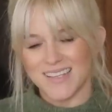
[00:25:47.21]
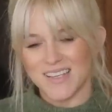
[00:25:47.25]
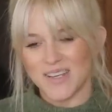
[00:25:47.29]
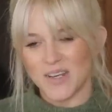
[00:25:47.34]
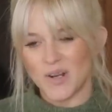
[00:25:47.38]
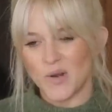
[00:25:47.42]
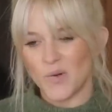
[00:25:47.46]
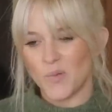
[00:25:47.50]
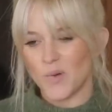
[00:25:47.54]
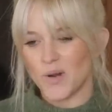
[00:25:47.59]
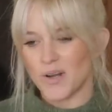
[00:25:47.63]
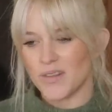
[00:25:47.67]

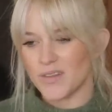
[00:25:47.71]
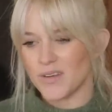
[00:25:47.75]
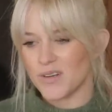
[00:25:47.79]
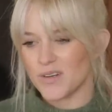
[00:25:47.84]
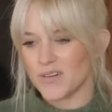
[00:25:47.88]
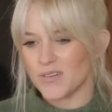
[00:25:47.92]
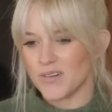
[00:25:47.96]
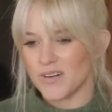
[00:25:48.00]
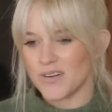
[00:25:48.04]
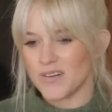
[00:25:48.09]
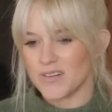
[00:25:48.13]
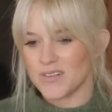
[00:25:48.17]
you know, where their
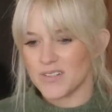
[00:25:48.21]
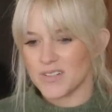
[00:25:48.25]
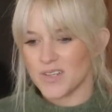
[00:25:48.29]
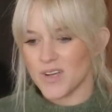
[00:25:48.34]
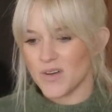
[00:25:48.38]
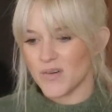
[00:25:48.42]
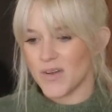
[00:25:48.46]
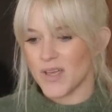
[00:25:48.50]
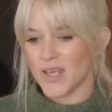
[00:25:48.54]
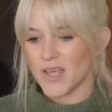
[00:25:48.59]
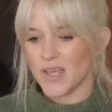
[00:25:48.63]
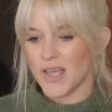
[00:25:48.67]
career is
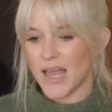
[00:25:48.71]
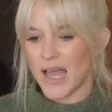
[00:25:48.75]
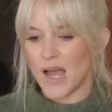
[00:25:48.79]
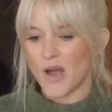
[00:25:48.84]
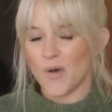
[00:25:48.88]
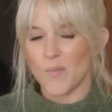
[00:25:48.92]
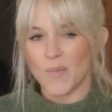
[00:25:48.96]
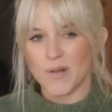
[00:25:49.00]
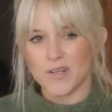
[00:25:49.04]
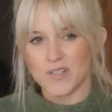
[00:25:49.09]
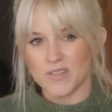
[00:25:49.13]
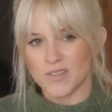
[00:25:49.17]
going,
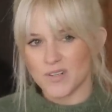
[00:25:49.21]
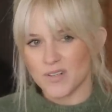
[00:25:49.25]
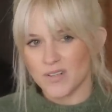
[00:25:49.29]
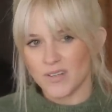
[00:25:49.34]
how much